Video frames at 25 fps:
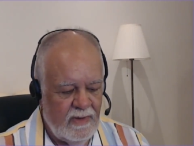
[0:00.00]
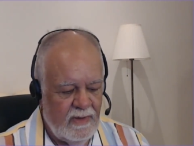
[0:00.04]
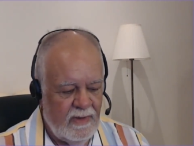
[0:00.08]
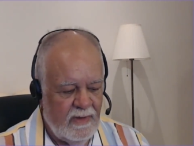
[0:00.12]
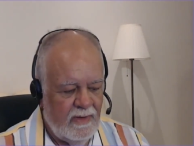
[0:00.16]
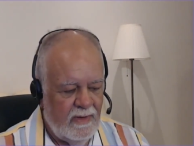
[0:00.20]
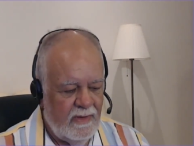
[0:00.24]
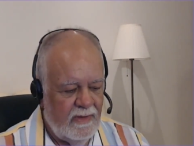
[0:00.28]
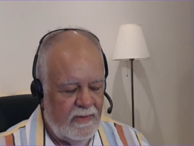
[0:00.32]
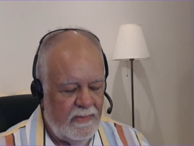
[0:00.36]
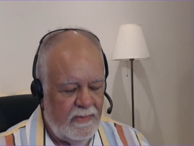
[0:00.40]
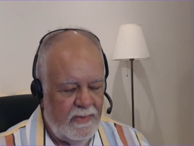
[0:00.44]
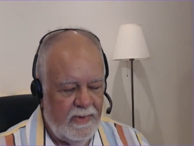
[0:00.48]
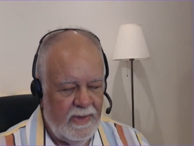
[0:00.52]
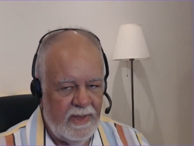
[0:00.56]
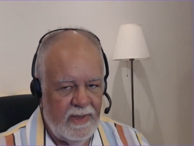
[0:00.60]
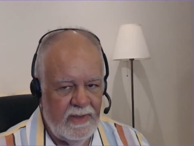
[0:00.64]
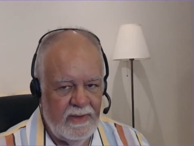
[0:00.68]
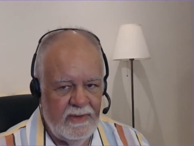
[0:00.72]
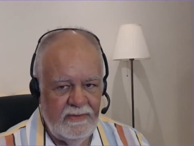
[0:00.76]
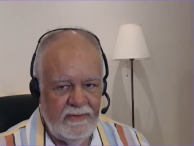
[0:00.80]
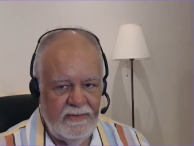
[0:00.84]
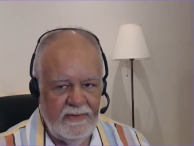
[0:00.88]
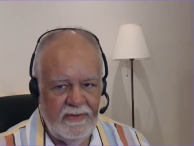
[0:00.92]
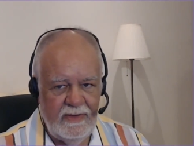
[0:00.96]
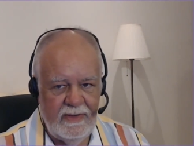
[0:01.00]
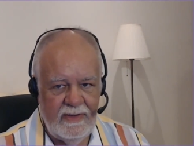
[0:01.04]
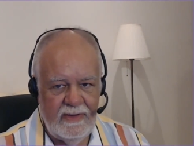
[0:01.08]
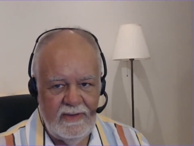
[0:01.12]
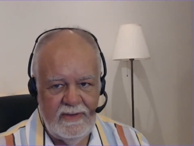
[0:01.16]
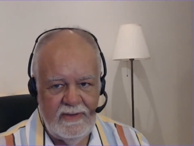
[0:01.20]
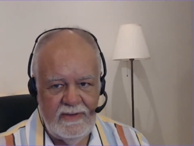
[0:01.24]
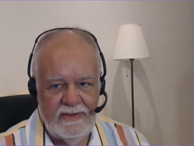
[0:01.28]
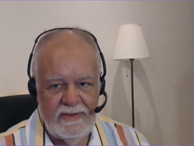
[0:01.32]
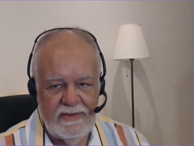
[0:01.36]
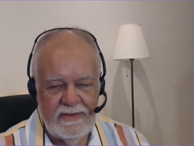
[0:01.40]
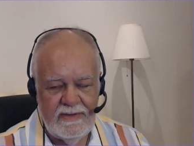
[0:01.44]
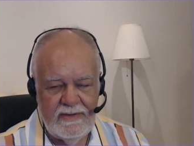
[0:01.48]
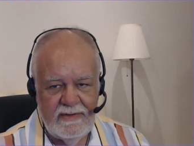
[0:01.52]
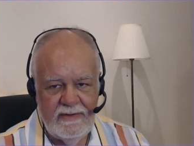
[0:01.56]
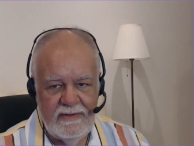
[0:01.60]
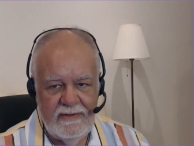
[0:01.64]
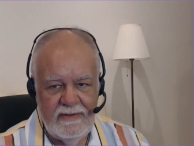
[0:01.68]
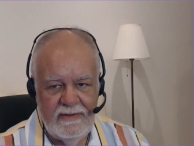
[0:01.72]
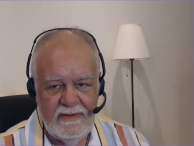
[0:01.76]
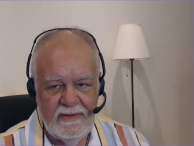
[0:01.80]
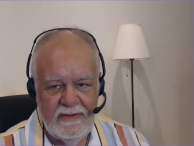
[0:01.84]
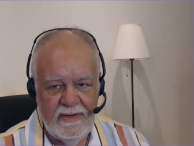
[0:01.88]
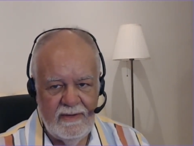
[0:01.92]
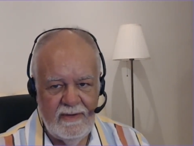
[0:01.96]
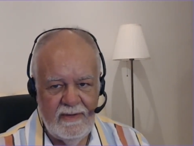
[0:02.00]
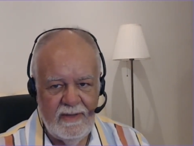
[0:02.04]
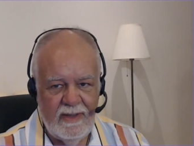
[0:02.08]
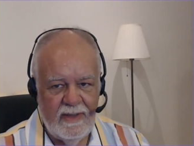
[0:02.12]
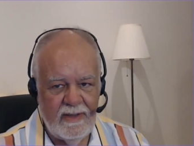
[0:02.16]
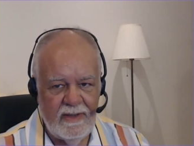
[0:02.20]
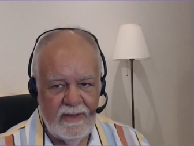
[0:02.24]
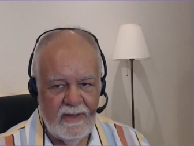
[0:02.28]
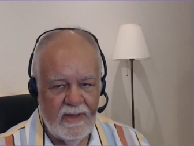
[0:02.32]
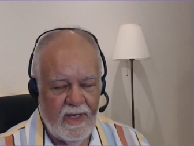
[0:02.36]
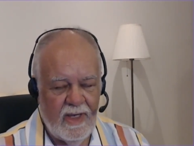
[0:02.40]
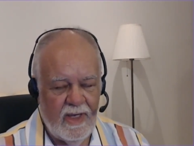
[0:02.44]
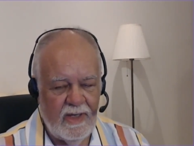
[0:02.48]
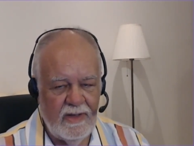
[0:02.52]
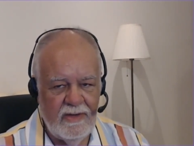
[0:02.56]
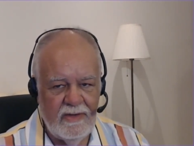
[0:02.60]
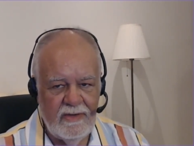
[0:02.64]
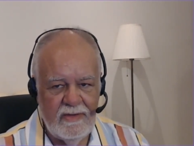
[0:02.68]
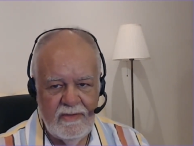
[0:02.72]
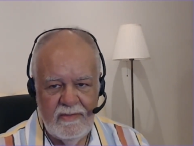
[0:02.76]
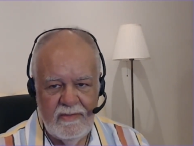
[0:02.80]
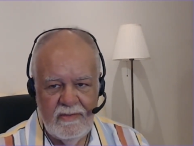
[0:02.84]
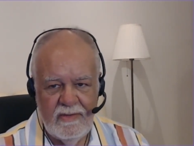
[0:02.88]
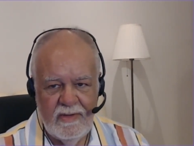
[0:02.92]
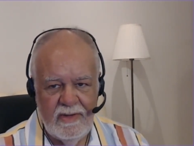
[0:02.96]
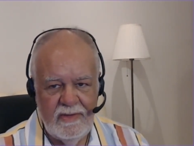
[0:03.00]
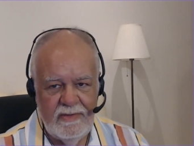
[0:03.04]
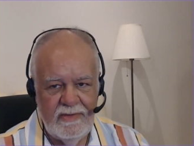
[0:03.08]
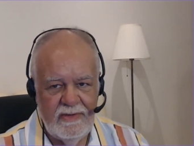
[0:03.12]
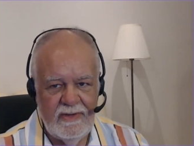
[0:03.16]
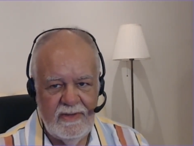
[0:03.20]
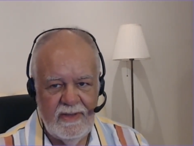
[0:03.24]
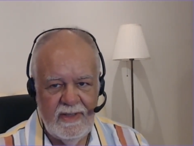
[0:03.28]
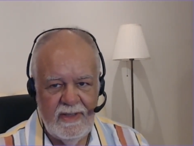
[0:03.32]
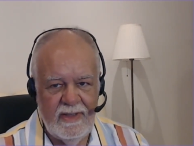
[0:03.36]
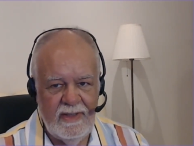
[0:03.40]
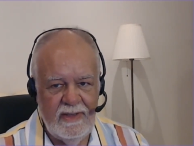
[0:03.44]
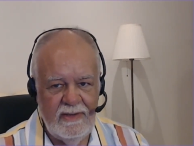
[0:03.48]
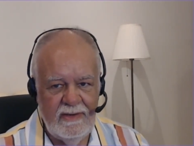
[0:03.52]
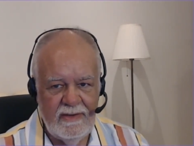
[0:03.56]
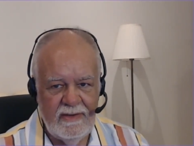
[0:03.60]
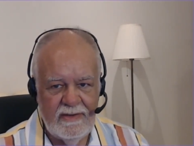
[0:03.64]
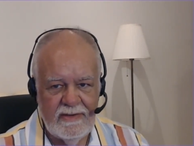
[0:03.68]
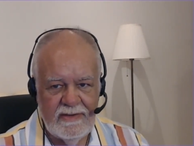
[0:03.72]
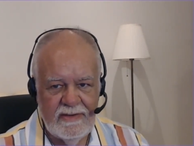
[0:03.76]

The reality is, I could have quoted endless